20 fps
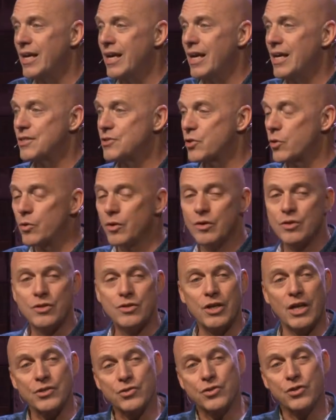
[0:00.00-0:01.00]
And so
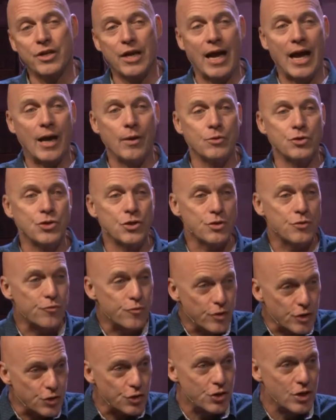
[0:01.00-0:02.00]
yesterday I was just
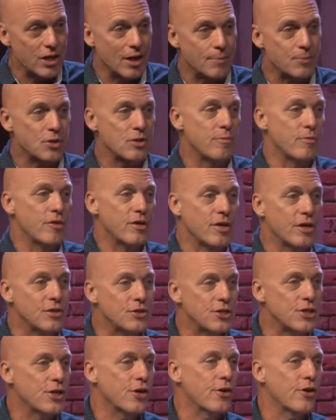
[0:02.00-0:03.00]
finishing up some of the
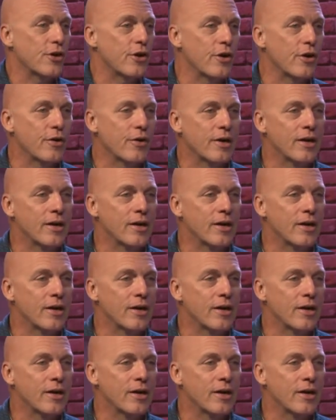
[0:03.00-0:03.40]
interior.